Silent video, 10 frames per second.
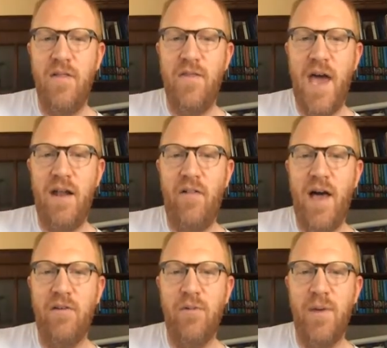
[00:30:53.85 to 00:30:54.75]
that
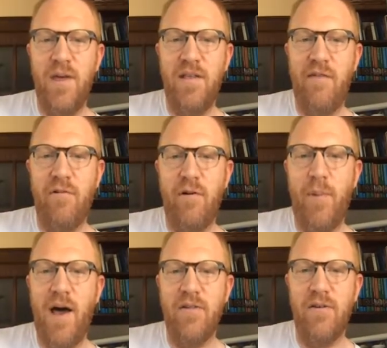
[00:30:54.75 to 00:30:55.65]
allows me to have a
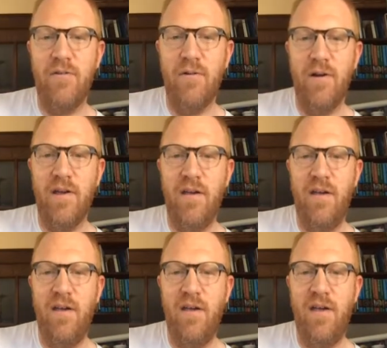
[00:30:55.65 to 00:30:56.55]
repository
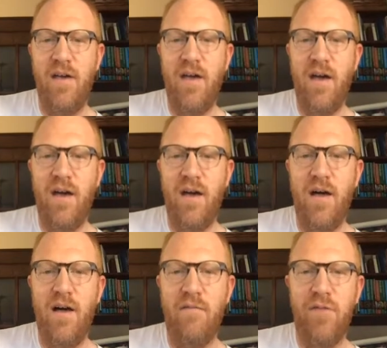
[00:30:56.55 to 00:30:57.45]

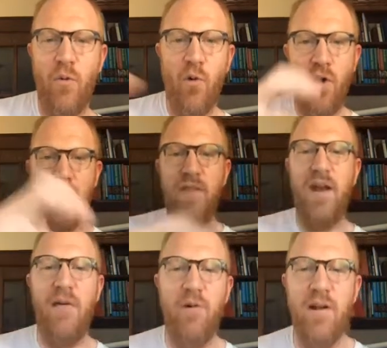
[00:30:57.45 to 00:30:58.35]
of the work that
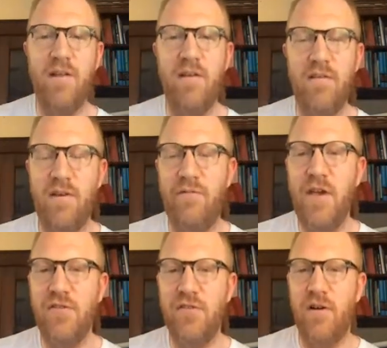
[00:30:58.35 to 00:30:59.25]
I wanted to
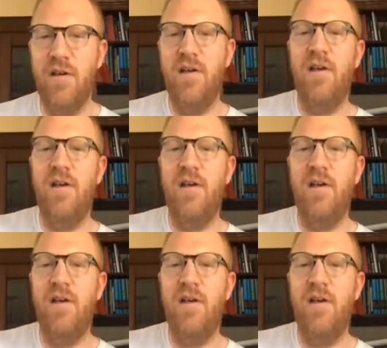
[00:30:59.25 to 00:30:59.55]
feature.